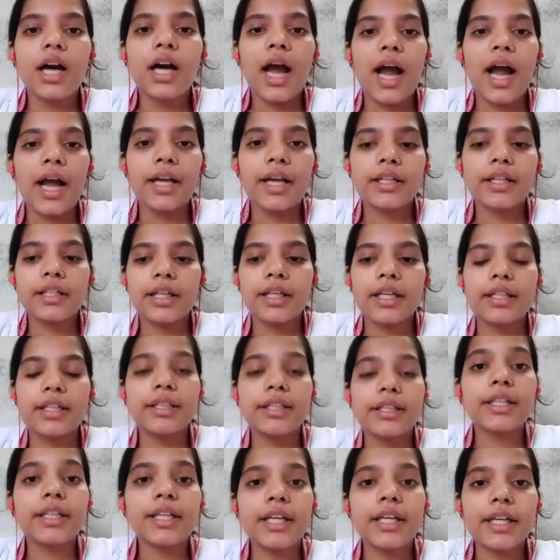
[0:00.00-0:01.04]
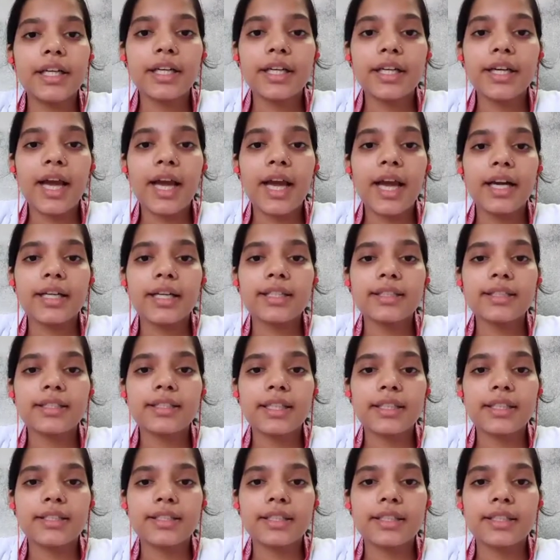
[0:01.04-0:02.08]
And in the year
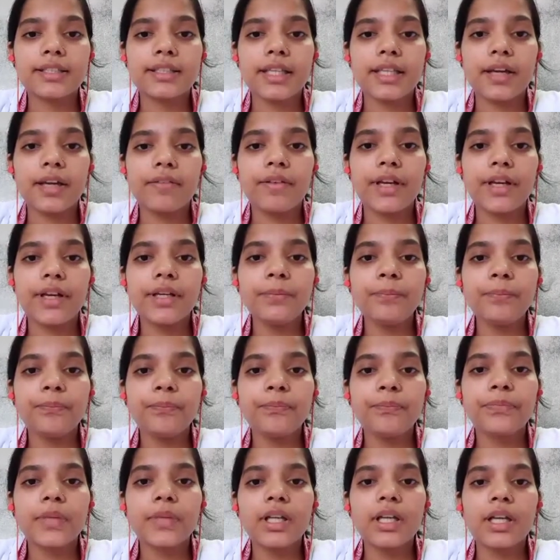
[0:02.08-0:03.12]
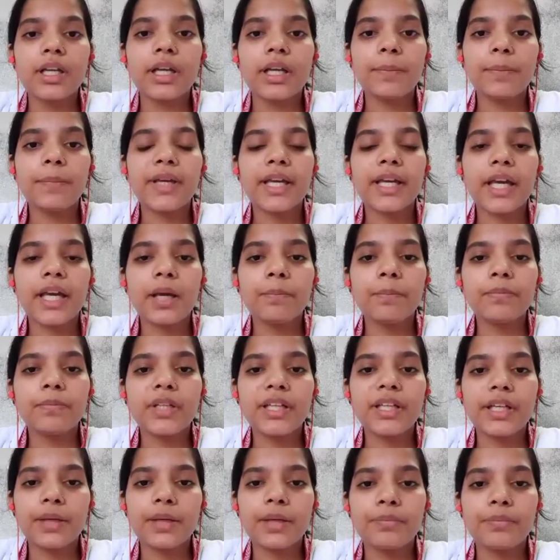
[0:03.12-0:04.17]
1967, he became
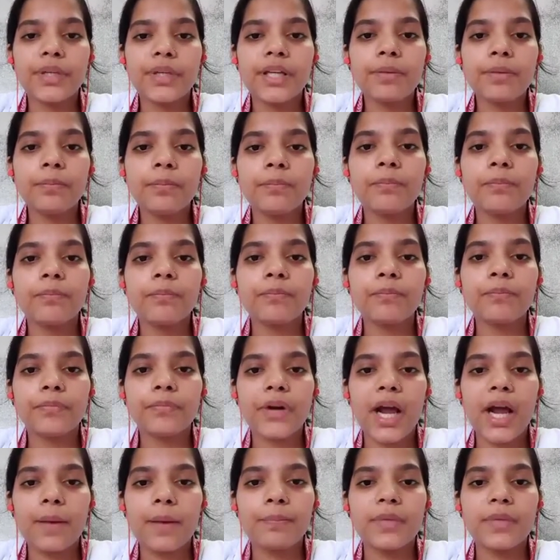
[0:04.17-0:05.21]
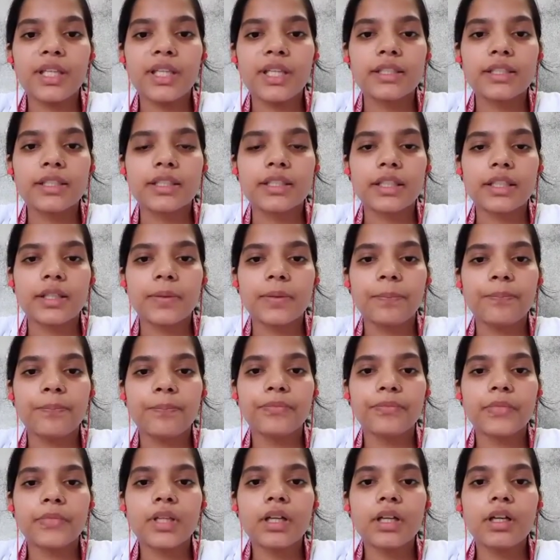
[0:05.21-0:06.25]
the deputy prime minister.
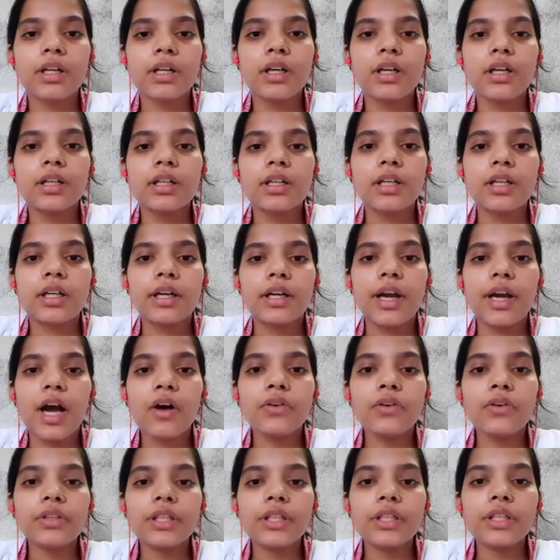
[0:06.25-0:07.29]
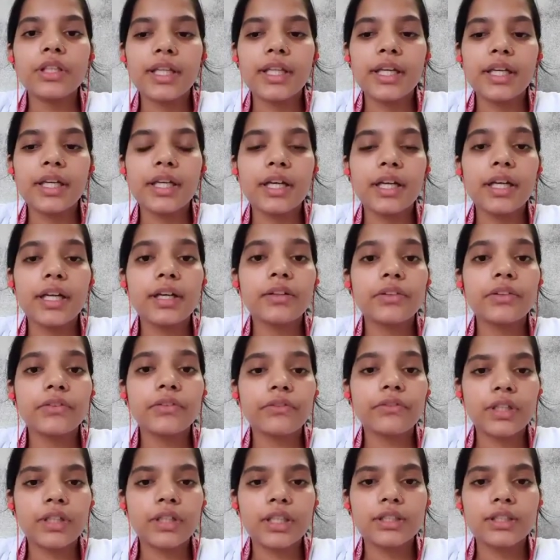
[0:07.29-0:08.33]
Now the year
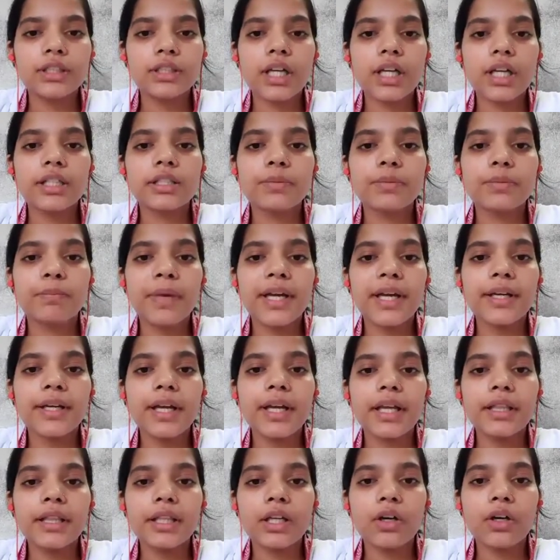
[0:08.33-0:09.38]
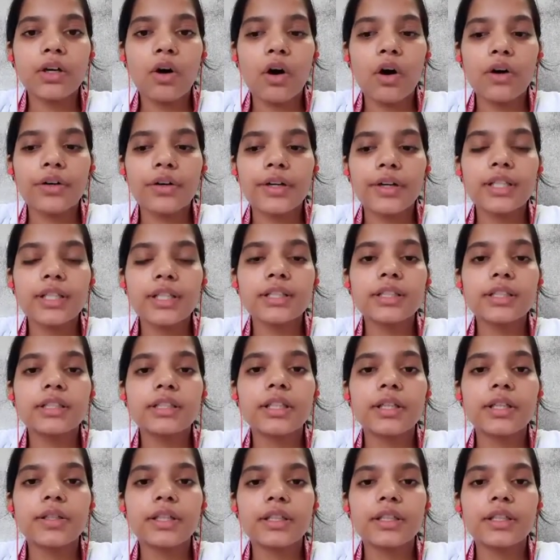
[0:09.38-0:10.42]
is a uh, split in the Congress.
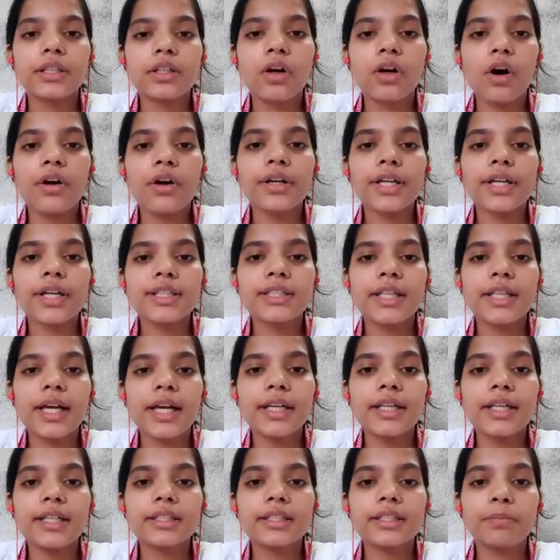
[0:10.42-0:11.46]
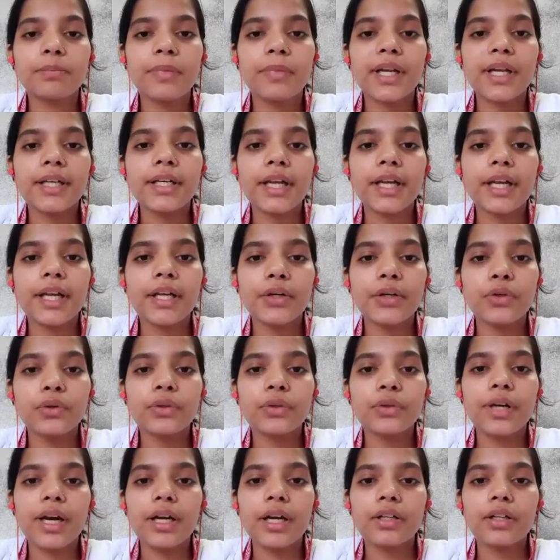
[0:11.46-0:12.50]
The Congress get split
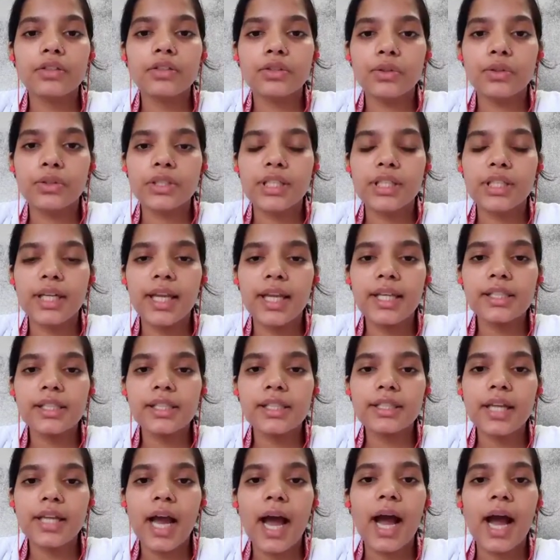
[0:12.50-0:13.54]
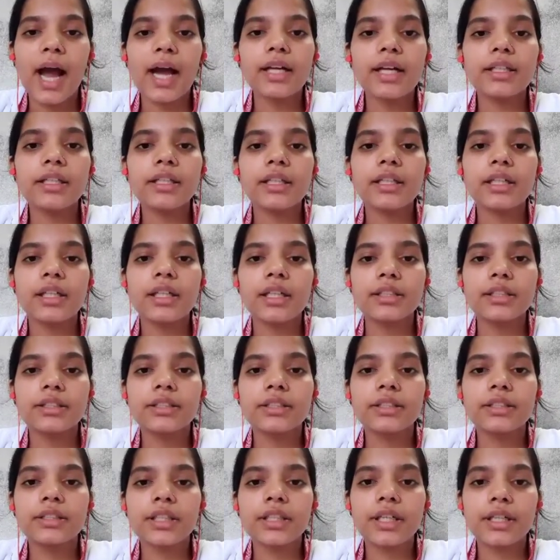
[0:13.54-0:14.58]
into socialists and
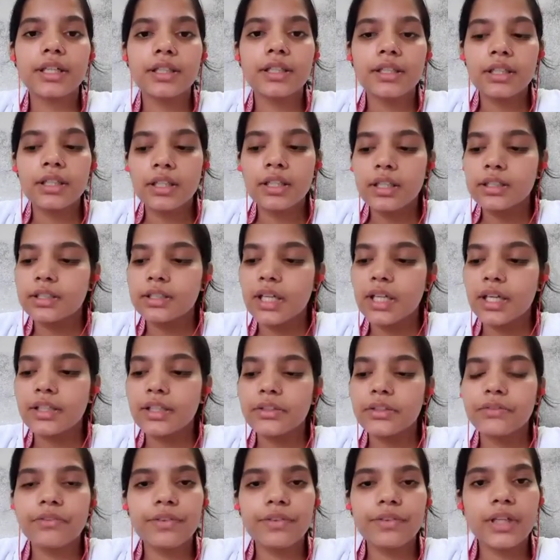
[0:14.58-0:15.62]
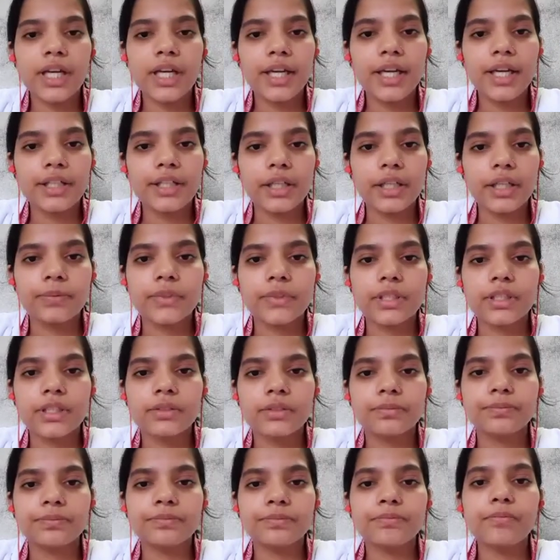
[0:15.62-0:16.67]
conservatives.
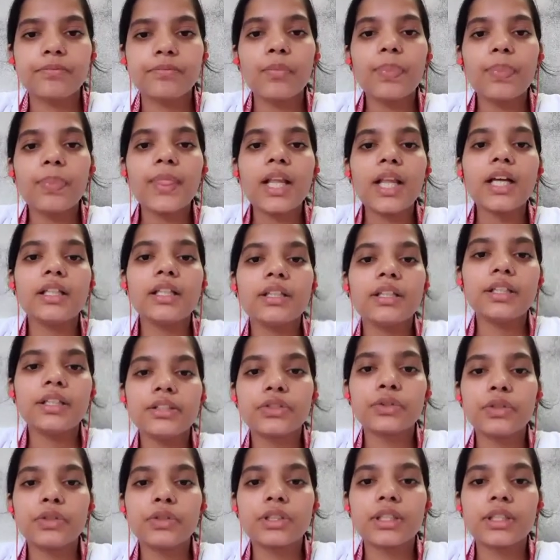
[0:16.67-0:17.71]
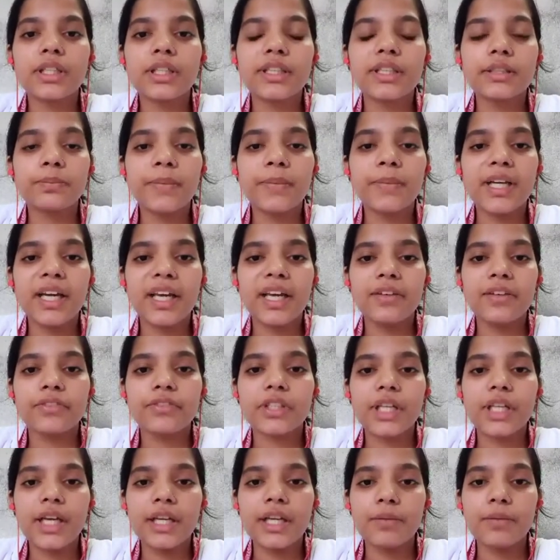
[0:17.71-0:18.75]
The socialist
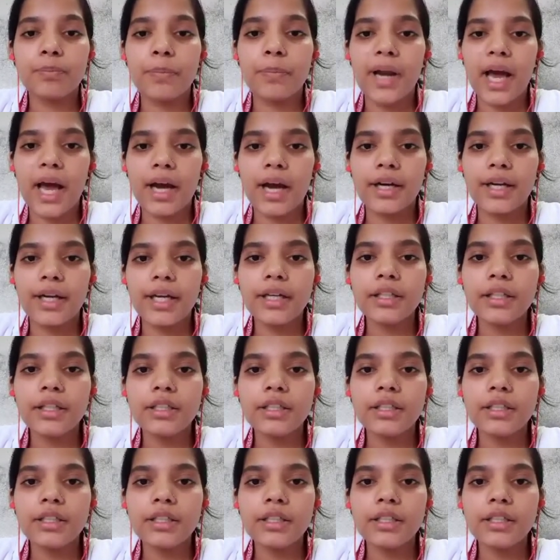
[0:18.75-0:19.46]
believes in planning,